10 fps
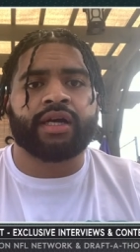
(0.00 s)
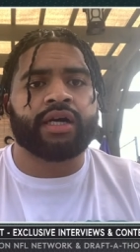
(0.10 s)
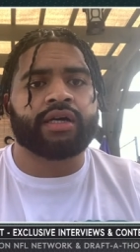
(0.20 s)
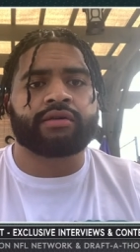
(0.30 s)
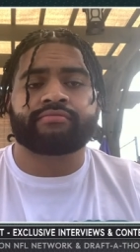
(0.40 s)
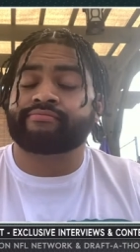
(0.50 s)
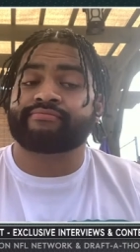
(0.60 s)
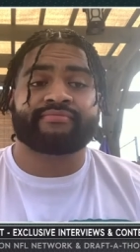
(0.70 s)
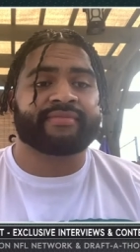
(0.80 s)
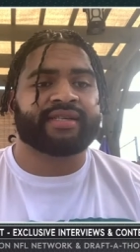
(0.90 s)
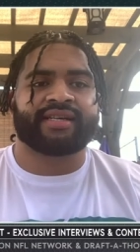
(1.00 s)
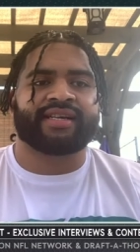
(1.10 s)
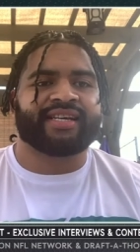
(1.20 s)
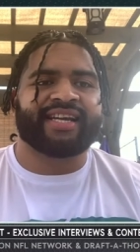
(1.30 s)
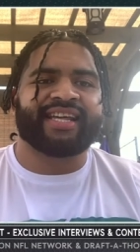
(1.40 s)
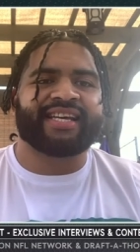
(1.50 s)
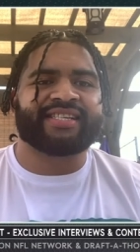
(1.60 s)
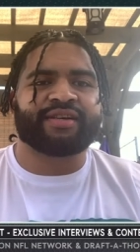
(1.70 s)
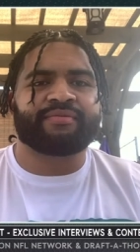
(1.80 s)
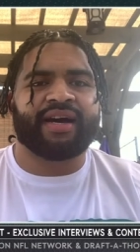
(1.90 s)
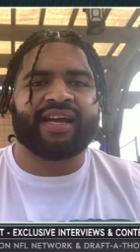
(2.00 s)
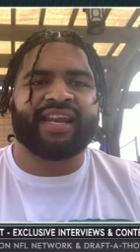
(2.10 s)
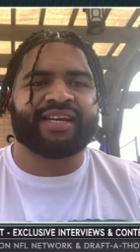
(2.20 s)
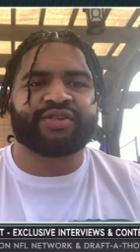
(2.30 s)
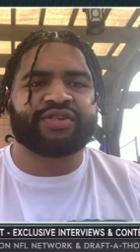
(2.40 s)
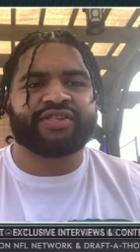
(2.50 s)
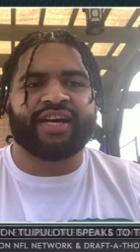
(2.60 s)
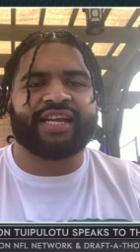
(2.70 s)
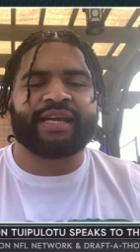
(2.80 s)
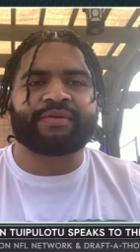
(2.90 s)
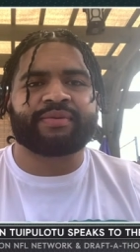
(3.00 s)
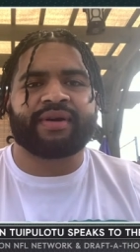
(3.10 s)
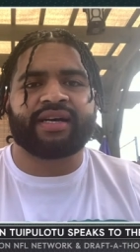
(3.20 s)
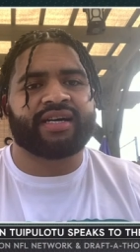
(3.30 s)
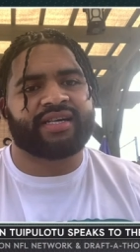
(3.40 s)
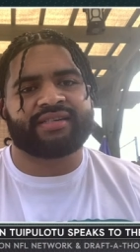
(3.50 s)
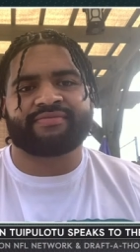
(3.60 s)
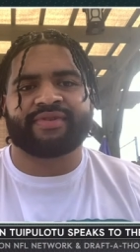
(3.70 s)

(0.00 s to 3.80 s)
Um, yeah, that's something I like just try to keep to my uh